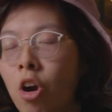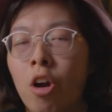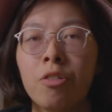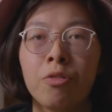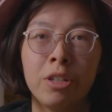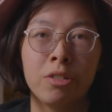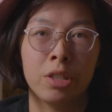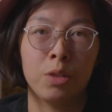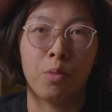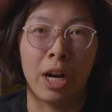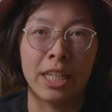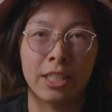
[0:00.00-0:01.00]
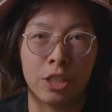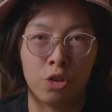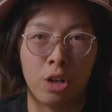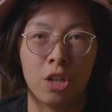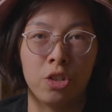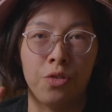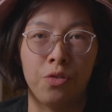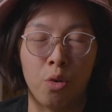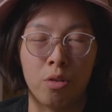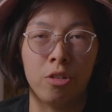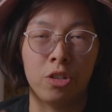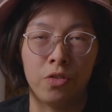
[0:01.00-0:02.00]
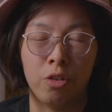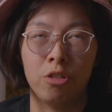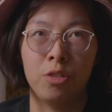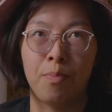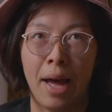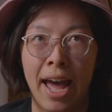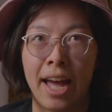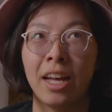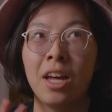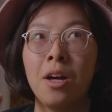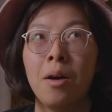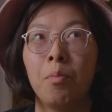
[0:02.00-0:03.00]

Carl Friedrik's pricing structure for the Traverse bag